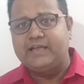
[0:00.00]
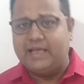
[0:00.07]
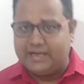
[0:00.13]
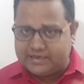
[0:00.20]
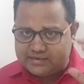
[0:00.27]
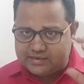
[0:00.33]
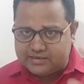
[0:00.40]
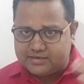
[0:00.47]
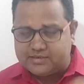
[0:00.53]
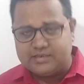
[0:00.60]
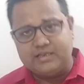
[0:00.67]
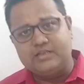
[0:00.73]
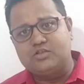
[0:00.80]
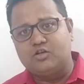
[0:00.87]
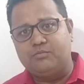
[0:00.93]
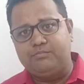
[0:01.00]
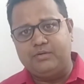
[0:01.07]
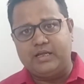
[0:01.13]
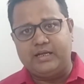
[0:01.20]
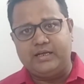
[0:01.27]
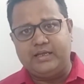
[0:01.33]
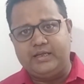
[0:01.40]
characteristics of
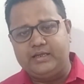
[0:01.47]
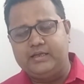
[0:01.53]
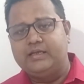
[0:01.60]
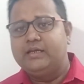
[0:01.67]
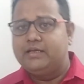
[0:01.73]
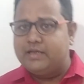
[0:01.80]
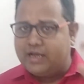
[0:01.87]
planning,